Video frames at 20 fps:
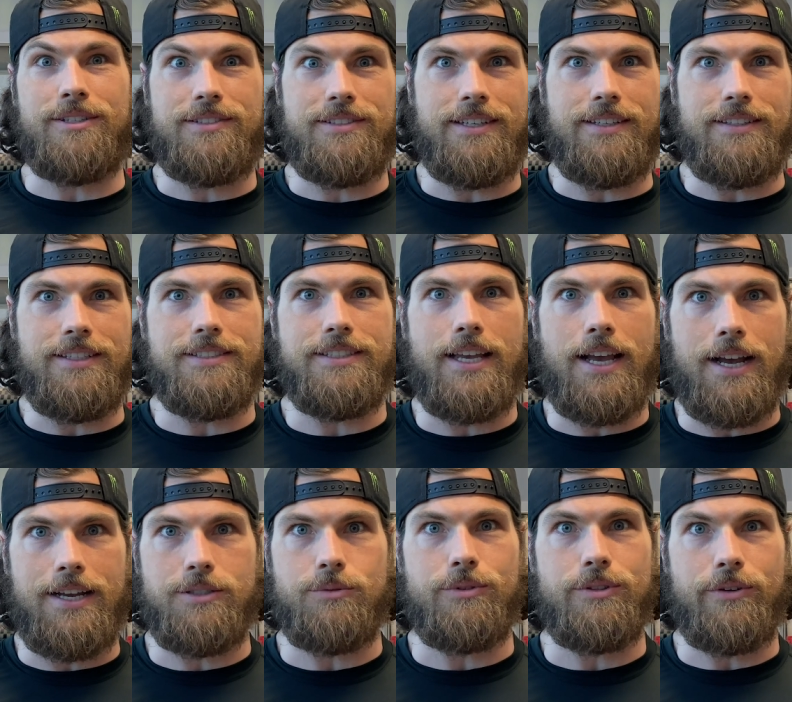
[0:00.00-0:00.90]
is seeing these
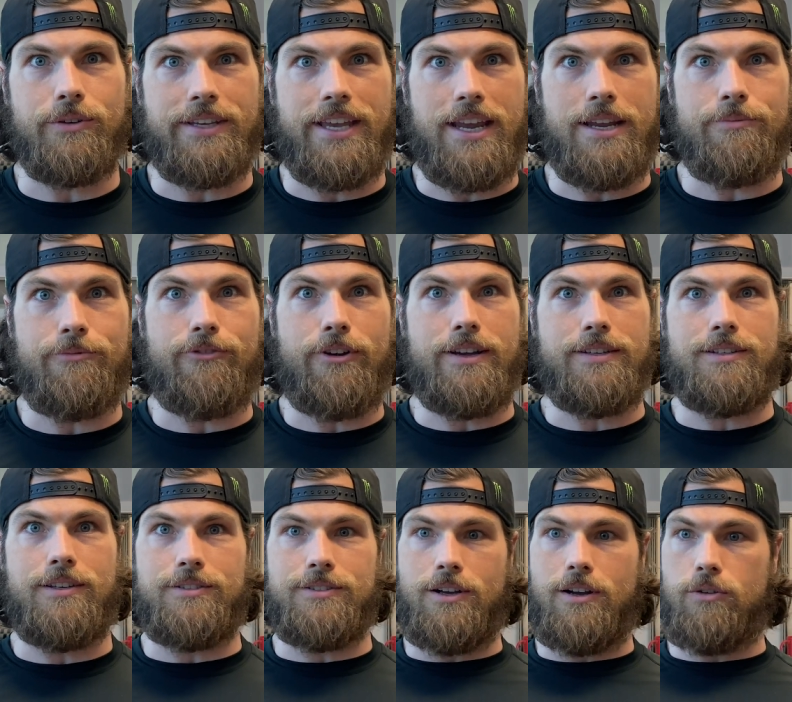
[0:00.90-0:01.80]
guys with their game
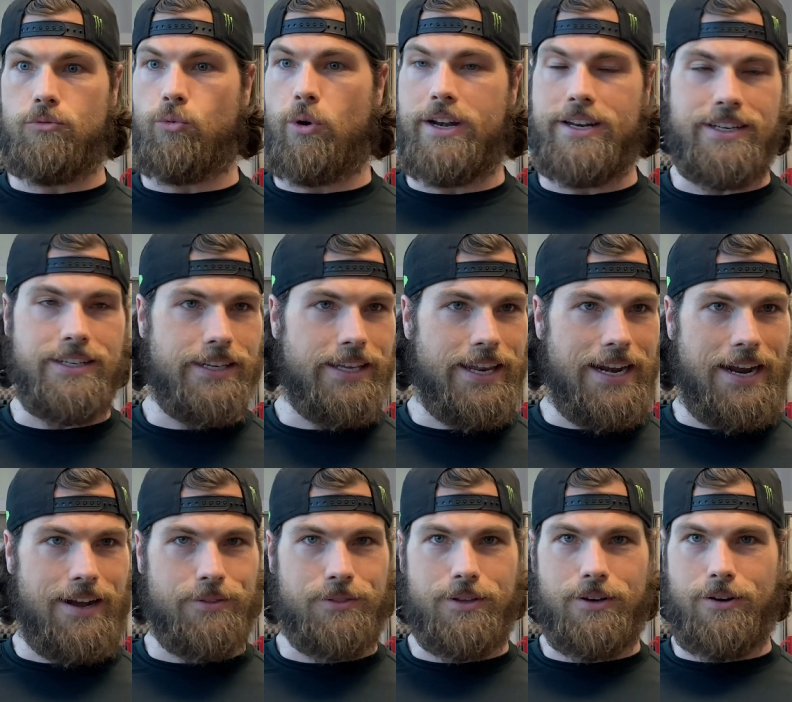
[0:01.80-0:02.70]
faces on, ready to get
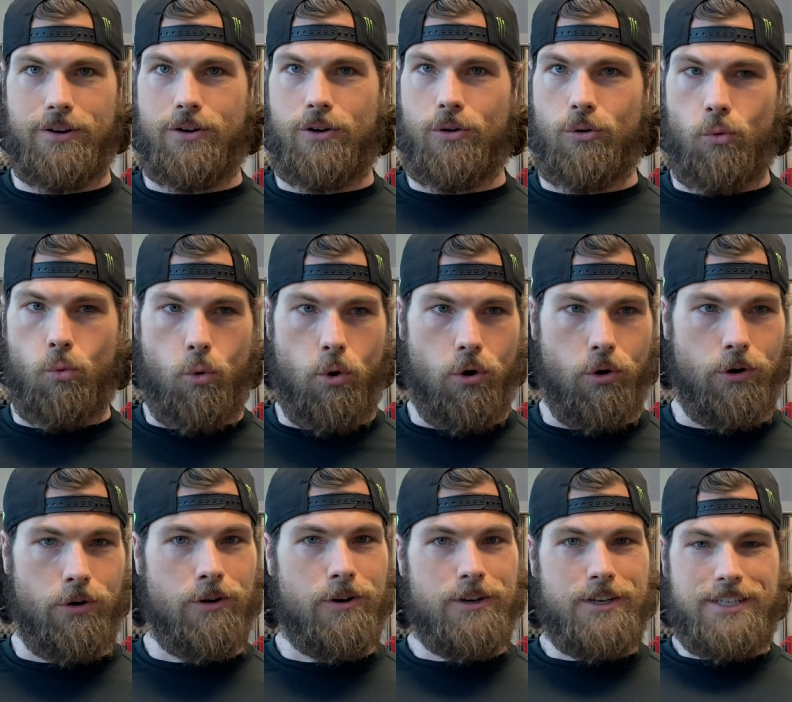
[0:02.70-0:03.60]
out there and go to
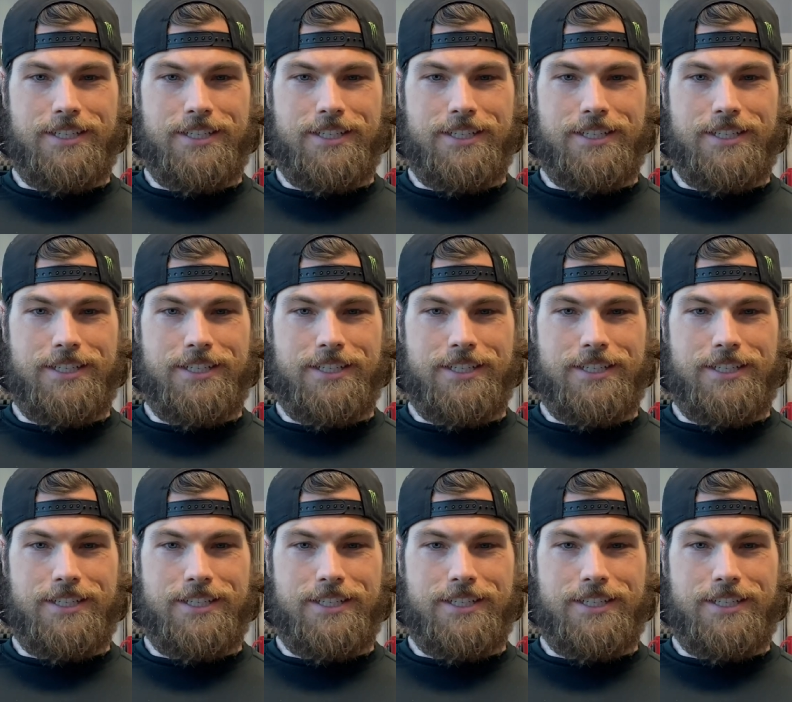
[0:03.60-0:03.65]
war.